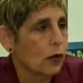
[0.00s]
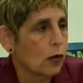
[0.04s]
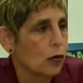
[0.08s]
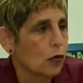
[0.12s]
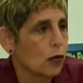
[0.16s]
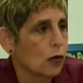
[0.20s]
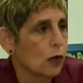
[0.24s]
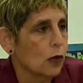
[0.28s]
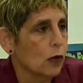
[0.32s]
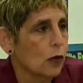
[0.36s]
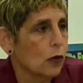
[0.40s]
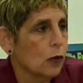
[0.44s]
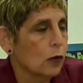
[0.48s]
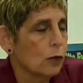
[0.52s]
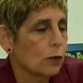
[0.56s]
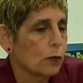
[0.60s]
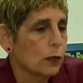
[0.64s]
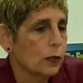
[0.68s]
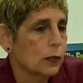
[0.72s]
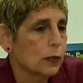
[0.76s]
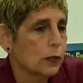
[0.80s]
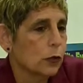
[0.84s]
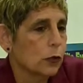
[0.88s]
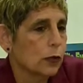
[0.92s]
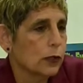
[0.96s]
GoGo.
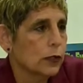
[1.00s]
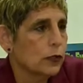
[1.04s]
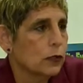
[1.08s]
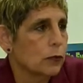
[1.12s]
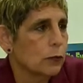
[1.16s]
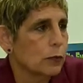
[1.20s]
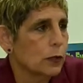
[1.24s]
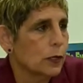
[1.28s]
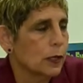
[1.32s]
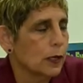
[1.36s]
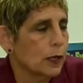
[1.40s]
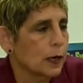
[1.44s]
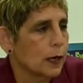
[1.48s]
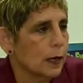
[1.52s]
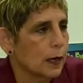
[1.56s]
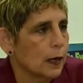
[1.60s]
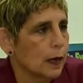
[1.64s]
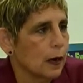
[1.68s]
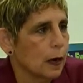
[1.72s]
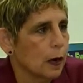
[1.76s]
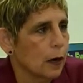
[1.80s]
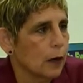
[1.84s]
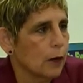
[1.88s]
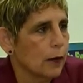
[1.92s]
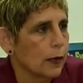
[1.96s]
It's going to be
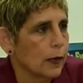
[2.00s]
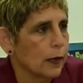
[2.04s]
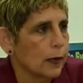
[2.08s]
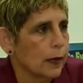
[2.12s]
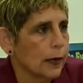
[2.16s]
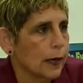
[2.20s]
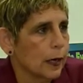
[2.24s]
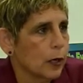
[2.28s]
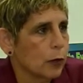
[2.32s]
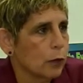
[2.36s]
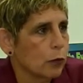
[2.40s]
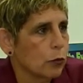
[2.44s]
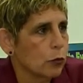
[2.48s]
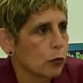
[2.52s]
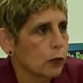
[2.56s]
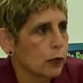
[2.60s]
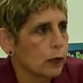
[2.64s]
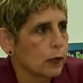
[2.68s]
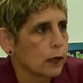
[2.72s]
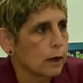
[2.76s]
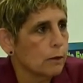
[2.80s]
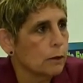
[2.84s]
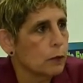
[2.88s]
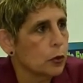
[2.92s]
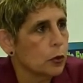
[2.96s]
our airborne
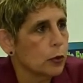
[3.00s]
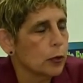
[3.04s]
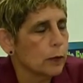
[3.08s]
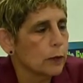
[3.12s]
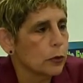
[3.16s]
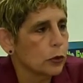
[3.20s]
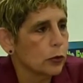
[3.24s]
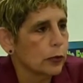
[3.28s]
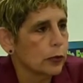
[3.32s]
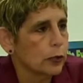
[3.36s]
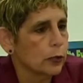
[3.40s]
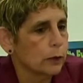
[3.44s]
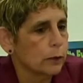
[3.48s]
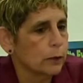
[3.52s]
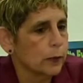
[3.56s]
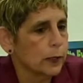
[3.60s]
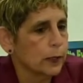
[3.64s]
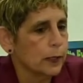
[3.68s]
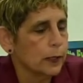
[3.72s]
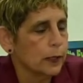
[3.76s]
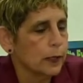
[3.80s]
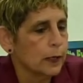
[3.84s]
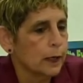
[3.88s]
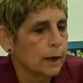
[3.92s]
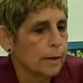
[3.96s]
modem is going to
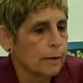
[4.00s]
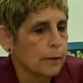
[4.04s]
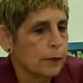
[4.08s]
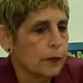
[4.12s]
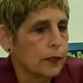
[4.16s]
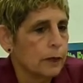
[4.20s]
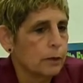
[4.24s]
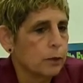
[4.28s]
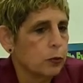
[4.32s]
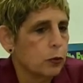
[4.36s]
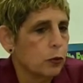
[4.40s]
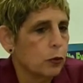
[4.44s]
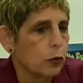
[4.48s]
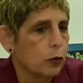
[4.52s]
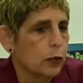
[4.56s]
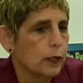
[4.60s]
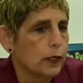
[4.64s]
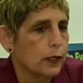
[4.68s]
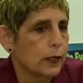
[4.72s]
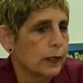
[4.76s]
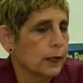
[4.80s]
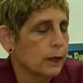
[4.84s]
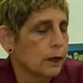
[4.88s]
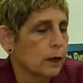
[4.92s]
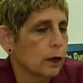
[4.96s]
be
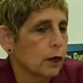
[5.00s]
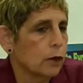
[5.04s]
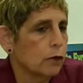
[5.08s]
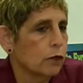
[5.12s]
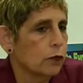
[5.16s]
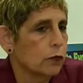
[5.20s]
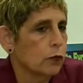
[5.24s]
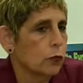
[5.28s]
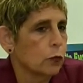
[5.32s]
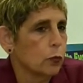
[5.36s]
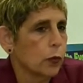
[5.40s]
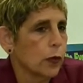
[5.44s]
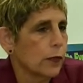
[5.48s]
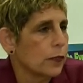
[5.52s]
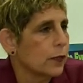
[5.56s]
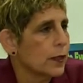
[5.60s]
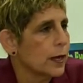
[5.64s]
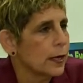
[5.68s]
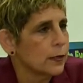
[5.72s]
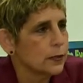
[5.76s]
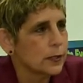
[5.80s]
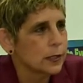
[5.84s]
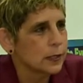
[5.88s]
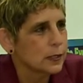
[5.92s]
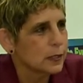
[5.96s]
deployed in over
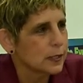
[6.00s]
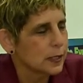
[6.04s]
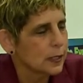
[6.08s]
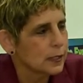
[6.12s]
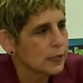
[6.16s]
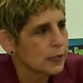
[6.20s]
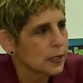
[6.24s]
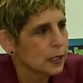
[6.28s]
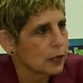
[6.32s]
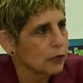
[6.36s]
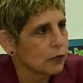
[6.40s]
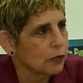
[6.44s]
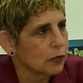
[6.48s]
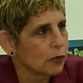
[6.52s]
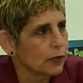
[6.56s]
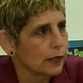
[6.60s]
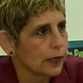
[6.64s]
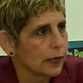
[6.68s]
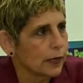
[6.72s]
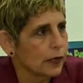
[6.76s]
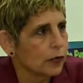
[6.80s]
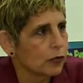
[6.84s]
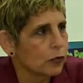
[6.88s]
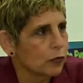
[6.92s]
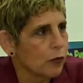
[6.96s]
1,600
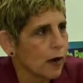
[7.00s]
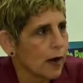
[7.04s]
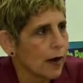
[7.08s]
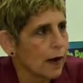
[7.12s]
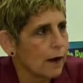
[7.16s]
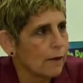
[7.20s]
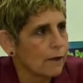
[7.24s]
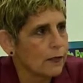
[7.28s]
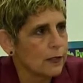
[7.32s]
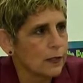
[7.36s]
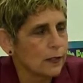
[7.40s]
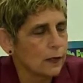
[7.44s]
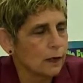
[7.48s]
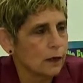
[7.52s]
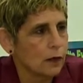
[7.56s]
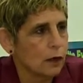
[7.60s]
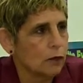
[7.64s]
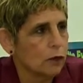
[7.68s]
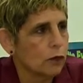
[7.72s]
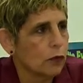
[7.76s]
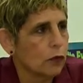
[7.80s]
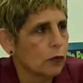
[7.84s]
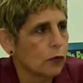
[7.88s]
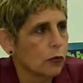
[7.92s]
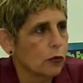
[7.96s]
aircrafts,
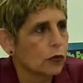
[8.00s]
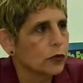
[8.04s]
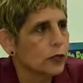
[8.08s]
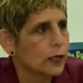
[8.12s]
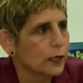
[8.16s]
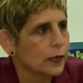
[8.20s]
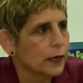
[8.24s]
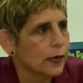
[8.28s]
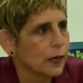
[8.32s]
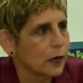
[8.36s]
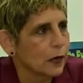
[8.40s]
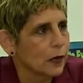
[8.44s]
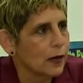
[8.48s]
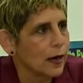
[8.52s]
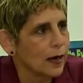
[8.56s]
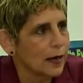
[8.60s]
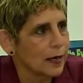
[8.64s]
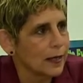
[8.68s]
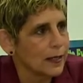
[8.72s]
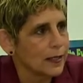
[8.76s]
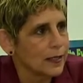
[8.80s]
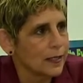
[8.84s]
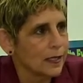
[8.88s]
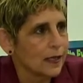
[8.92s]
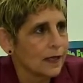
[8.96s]
over 13
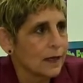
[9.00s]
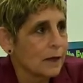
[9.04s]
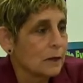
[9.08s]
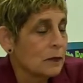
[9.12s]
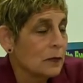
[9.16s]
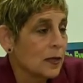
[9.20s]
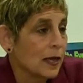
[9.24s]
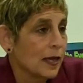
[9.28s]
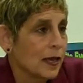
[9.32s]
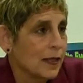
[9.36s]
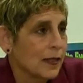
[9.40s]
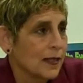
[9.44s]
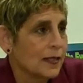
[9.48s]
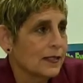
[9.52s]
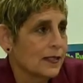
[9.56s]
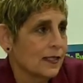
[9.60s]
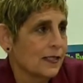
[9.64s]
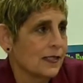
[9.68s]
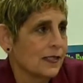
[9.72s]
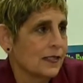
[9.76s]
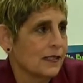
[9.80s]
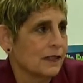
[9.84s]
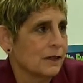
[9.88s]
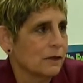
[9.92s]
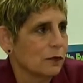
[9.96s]
airlines, and this
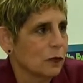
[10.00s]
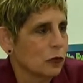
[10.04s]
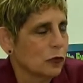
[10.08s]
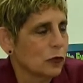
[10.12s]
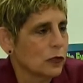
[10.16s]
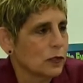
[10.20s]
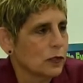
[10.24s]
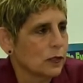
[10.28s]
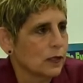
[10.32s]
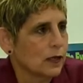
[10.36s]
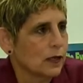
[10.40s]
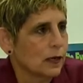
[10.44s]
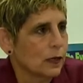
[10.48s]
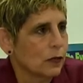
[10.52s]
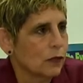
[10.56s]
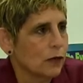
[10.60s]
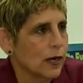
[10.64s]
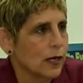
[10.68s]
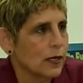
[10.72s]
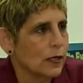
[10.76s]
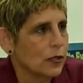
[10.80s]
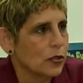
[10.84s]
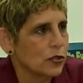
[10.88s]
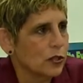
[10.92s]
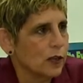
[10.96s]
is, of course, a
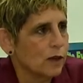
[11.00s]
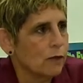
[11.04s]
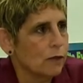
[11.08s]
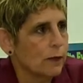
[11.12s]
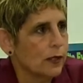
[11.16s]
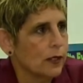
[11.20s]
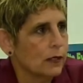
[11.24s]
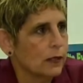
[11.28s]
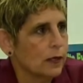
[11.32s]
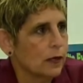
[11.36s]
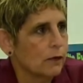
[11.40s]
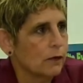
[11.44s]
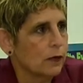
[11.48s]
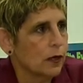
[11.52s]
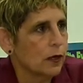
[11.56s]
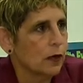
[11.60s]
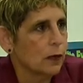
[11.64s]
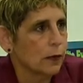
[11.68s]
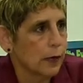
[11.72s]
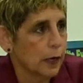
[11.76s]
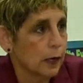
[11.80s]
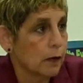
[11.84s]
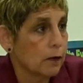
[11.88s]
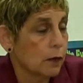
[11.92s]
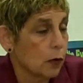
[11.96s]
great achievement of
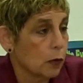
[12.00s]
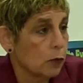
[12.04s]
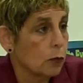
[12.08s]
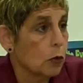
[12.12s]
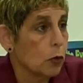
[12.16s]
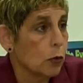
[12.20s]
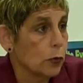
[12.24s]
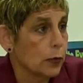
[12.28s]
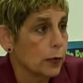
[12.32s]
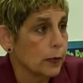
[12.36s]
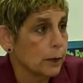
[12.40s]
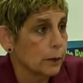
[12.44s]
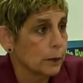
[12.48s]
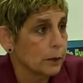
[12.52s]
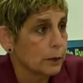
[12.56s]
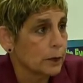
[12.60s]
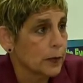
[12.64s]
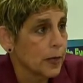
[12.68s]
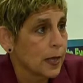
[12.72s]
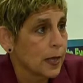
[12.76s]
our Aero modem.